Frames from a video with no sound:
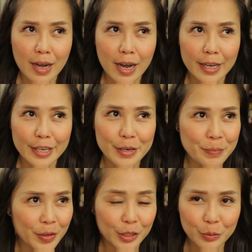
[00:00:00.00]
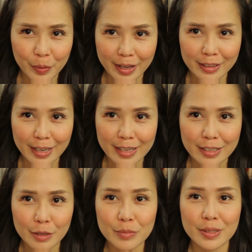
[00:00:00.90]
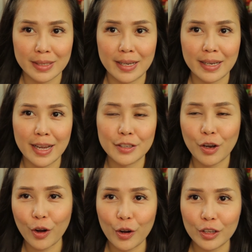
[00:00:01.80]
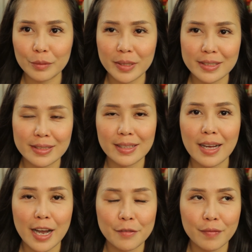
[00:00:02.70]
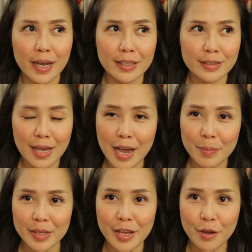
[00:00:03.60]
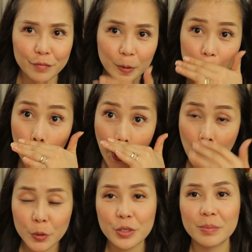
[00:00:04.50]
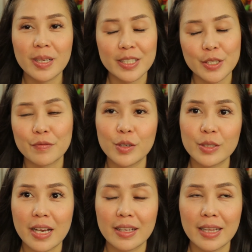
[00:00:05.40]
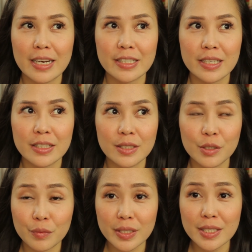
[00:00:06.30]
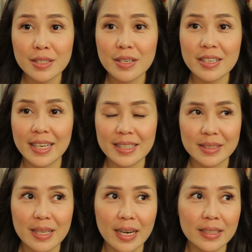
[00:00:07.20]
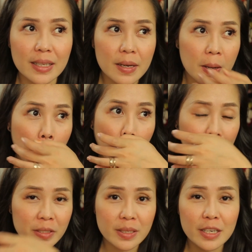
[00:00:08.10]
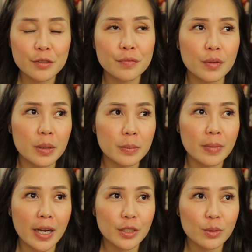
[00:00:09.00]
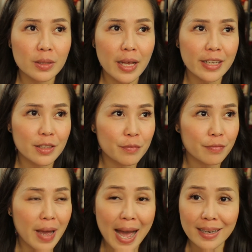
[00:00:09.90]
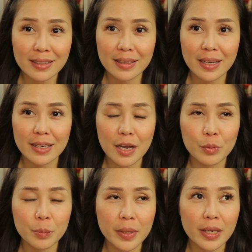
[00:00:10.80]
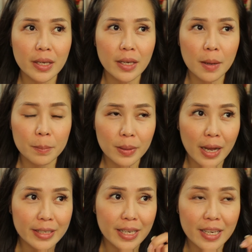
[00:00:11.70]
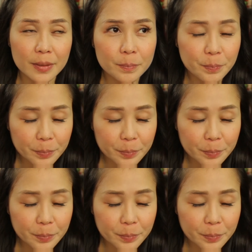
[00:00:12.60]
I am not well and I'm sick and all, but still I find time and effort to apply some false eyelashes. The reason is that aside from I don't like the fact that I will be applying